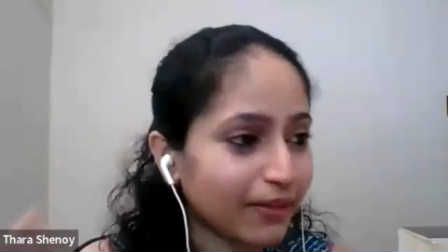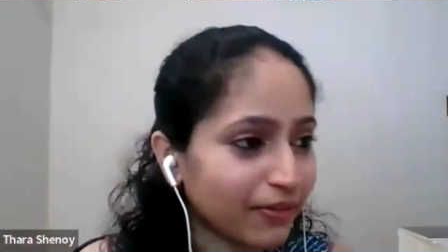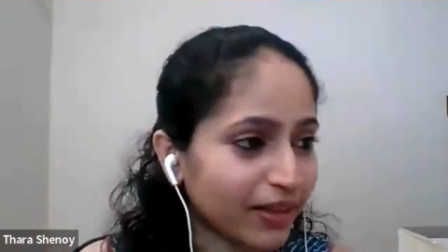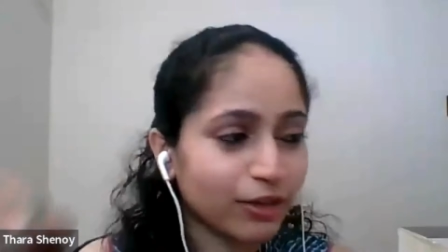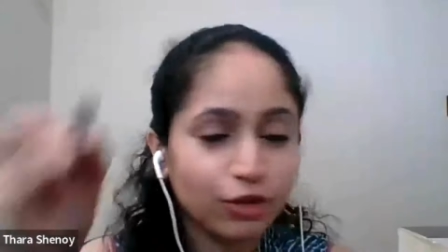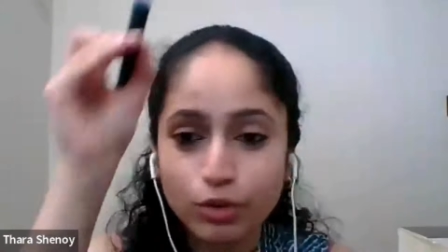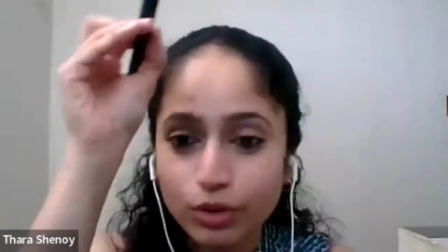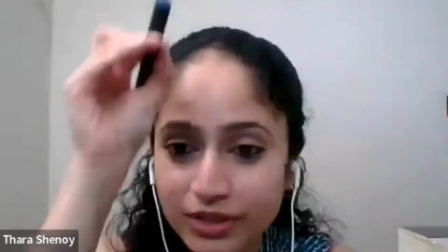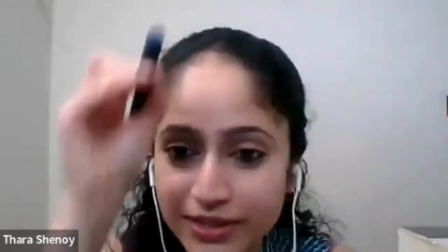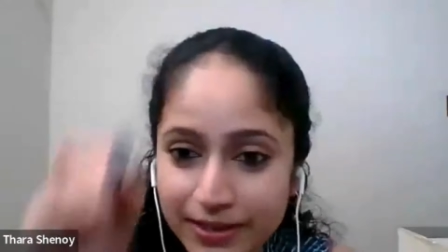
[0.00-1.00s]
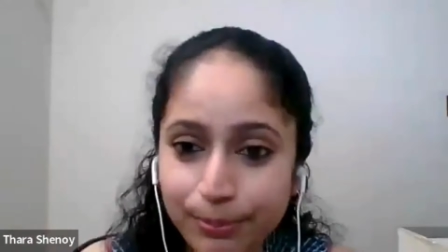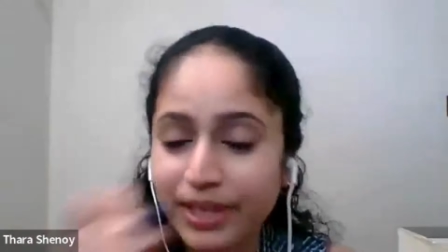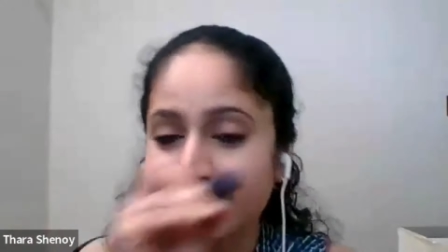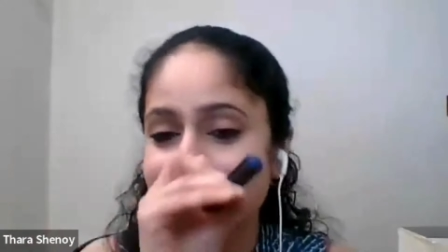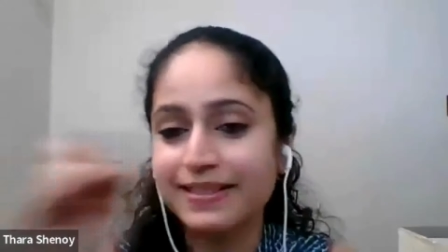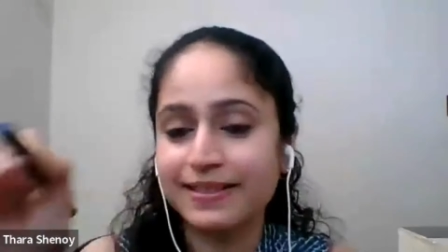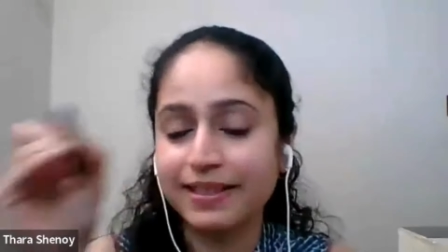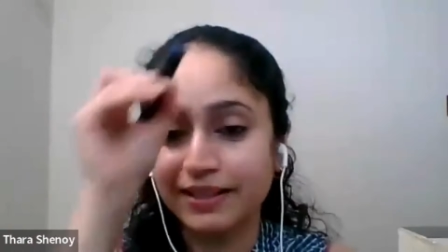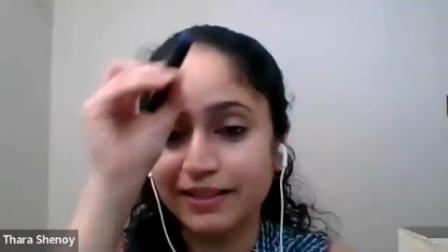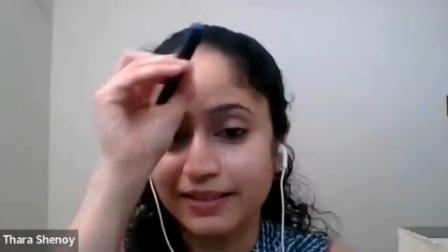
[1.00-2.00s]
and then, this plus
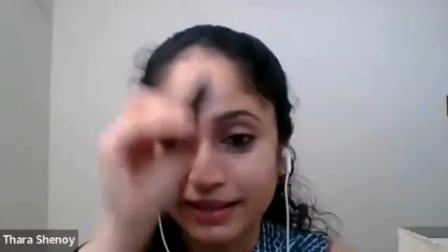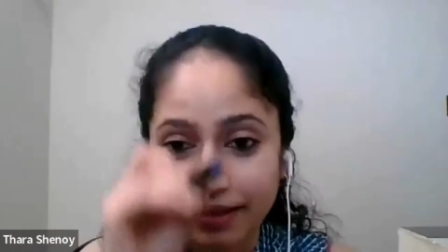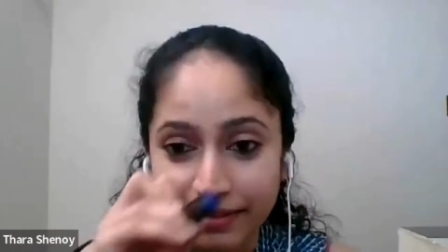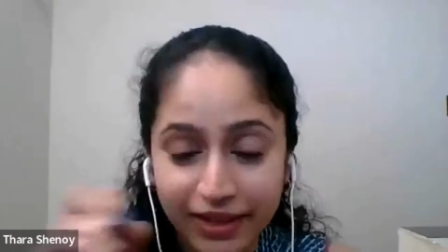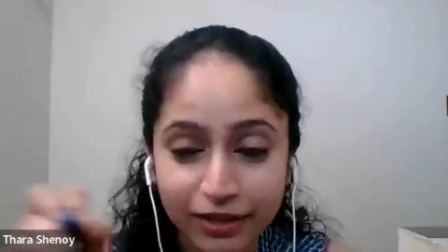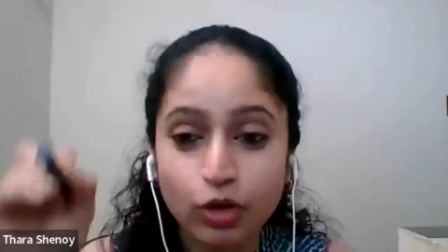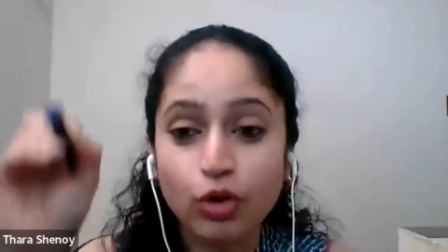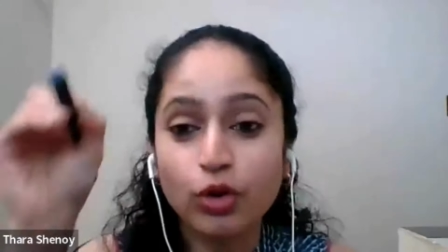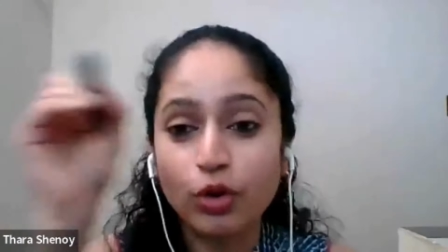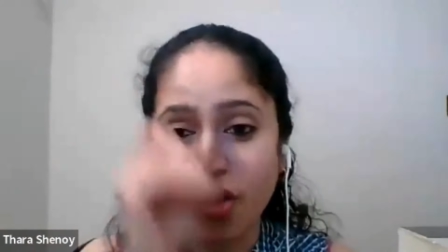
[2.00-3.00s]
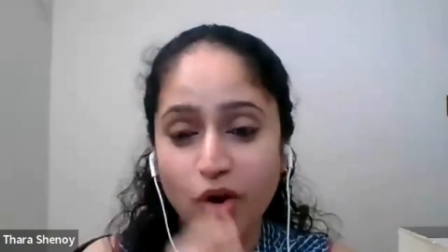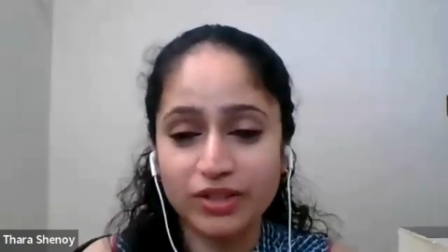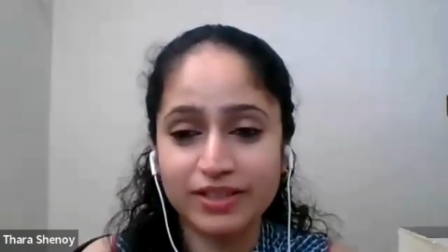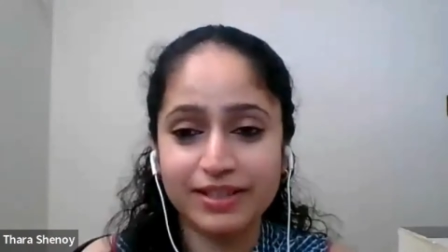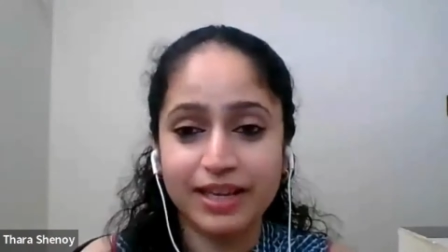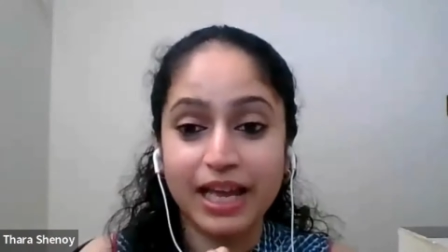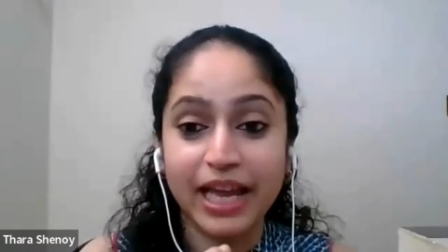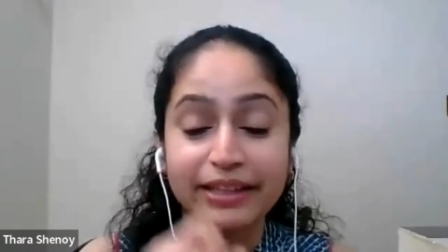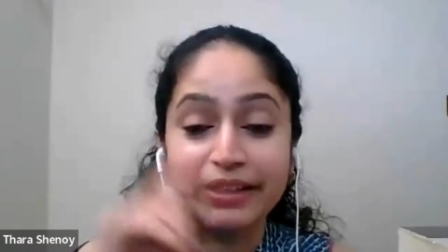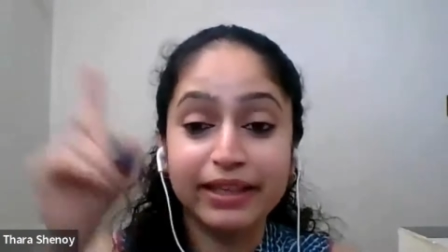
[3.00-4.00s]
sign, then cross.
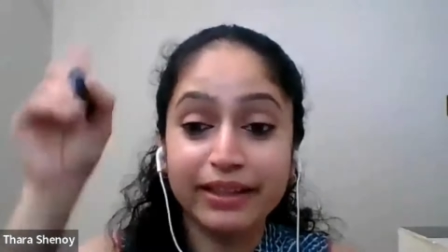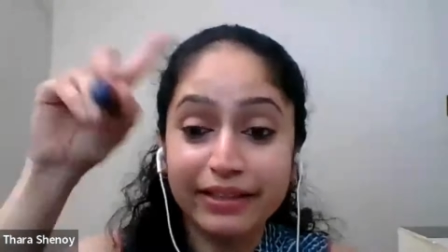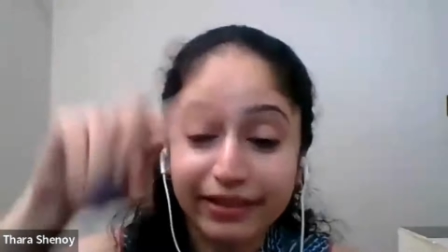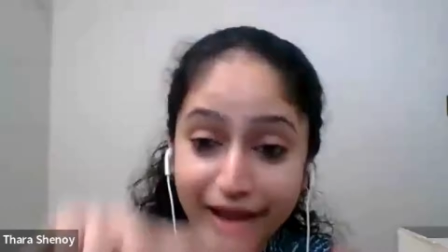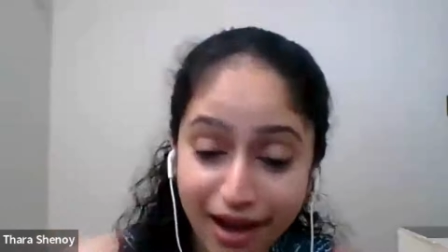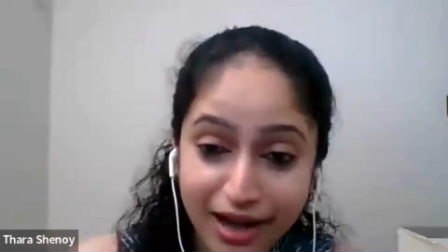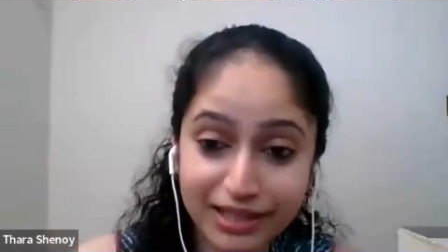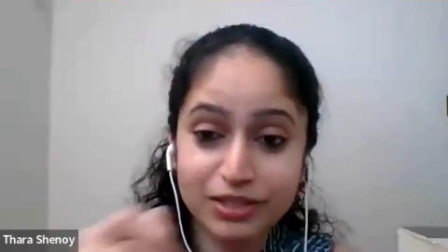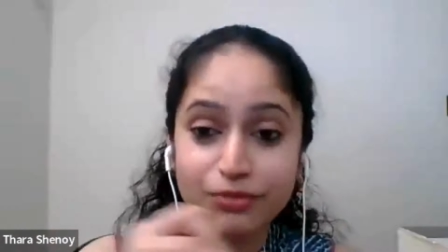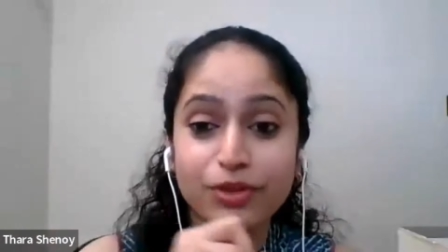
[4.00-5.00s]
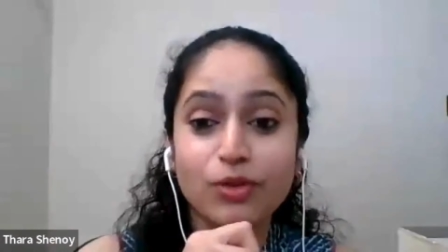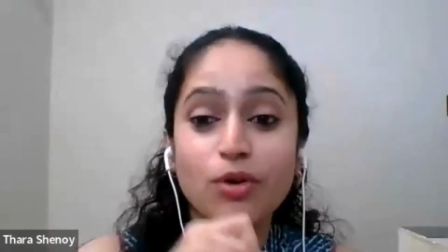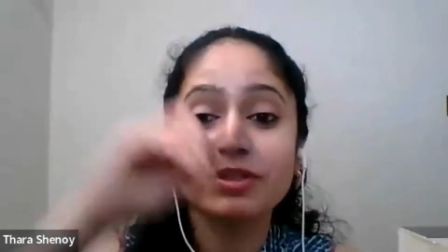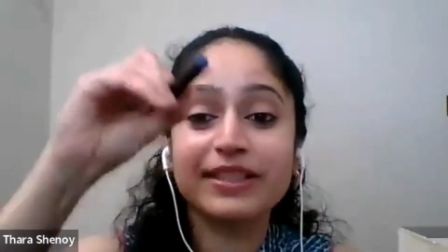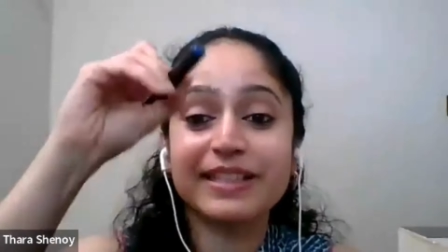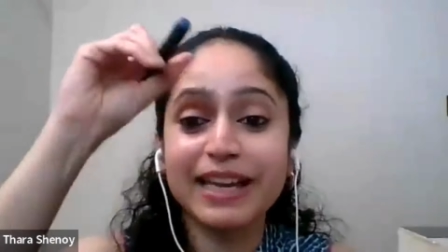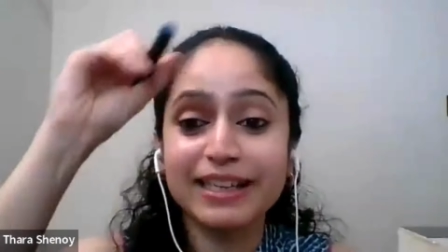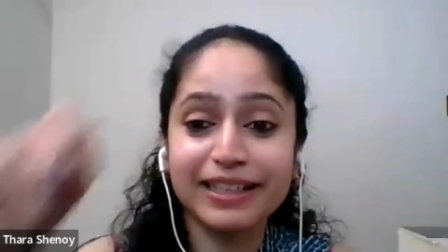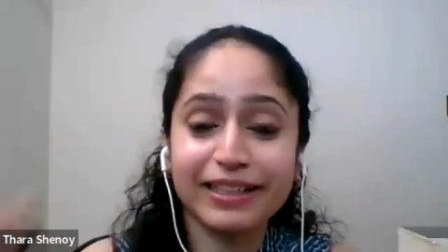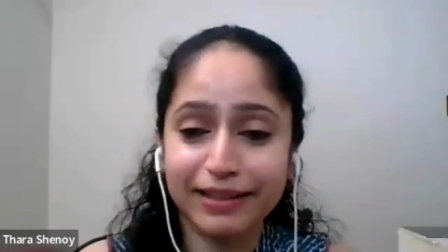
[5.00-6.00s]
And then last, we go for
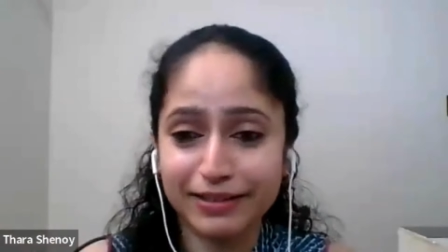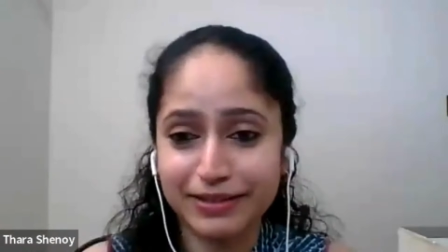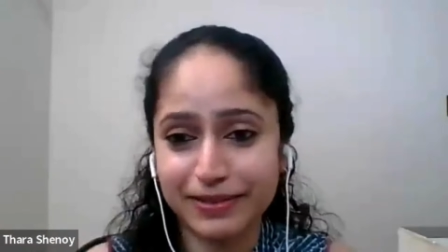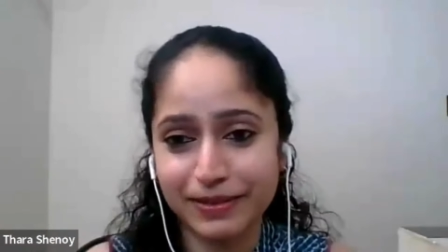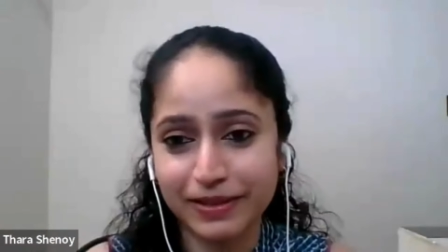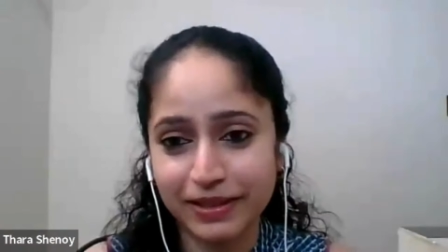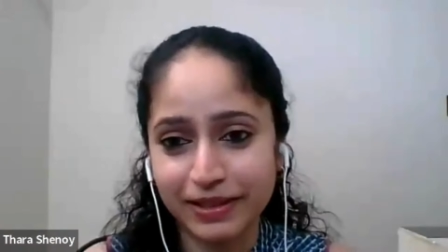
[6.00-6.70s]
slanting lines.